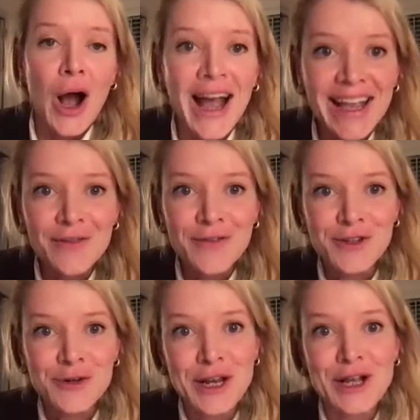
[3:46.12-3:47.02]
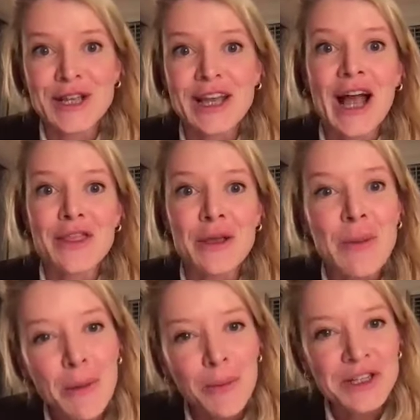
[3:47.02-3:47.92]
i get frustrated because I, I think
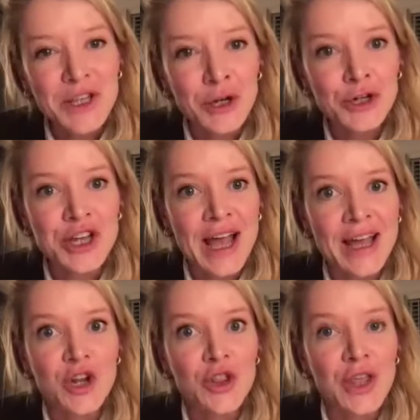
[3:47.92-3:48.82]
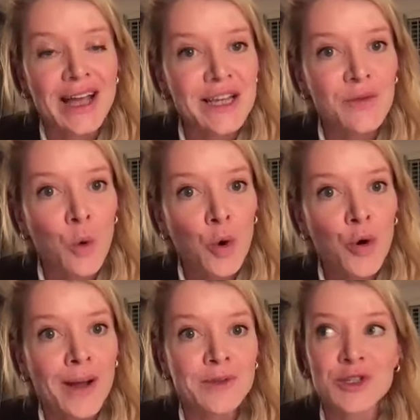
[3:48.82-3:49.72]
people misunderstand the idea of war
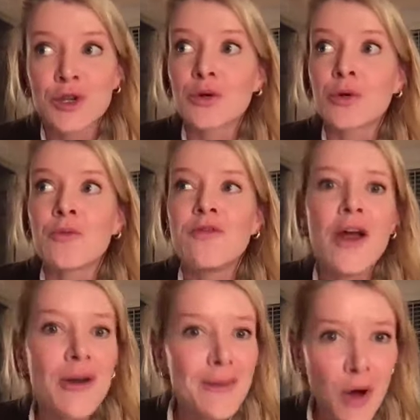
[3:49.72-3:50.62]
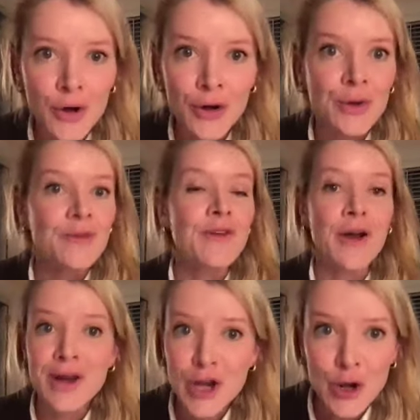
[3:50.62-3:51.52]
crimes as though they were very modern
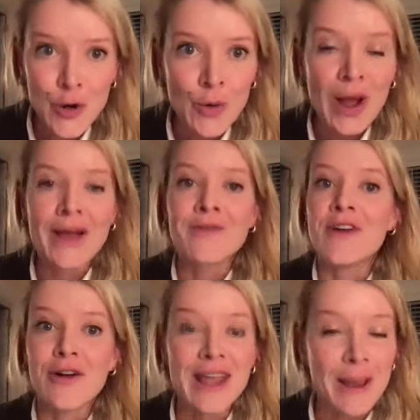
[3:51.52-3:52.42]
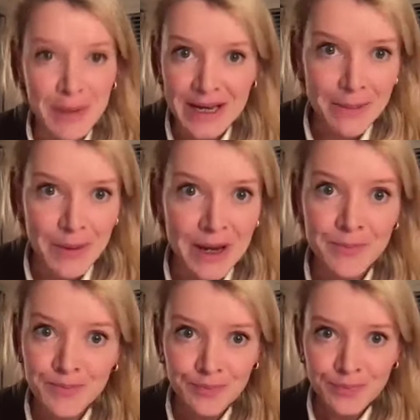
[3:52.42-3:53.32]
very new very hippy dippy
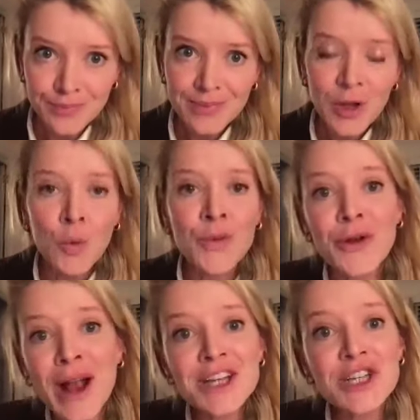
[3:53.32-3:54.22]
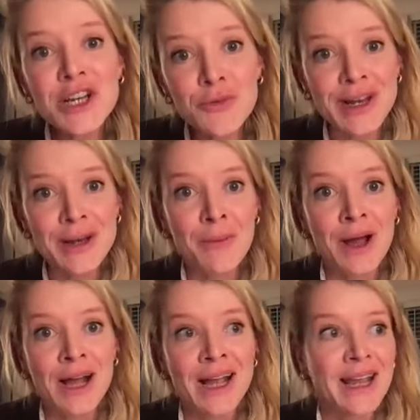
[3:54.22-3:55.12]
when they're actually written
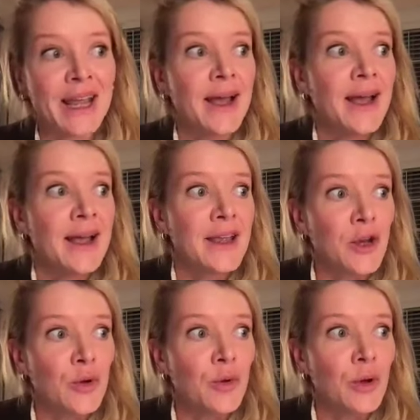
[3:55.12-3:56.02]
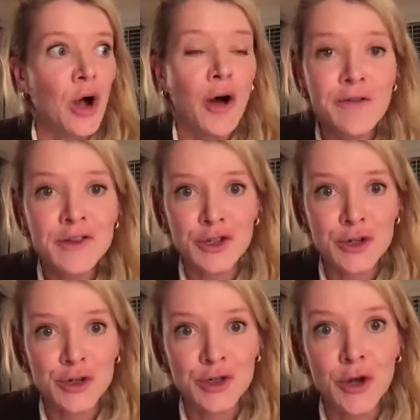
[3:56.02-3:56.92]
by you know
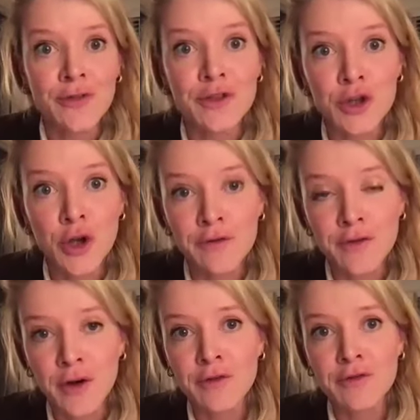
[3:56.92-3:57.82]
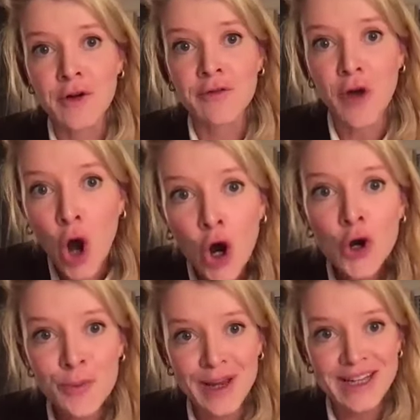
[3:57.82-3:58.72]
officers of the of of of
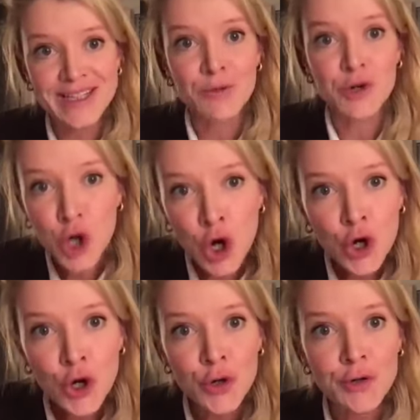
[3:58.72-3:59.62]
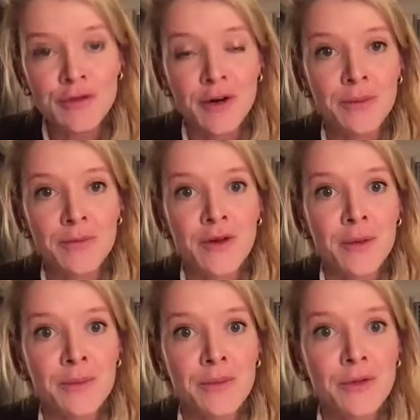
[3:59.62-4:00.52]
armies that returned from
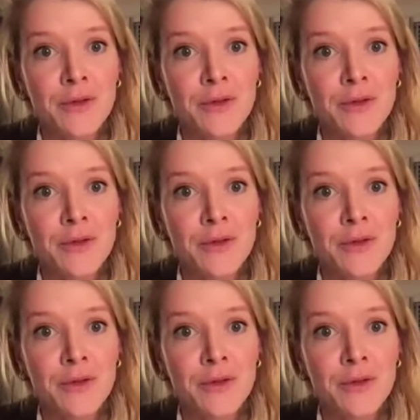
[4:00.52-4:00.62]
from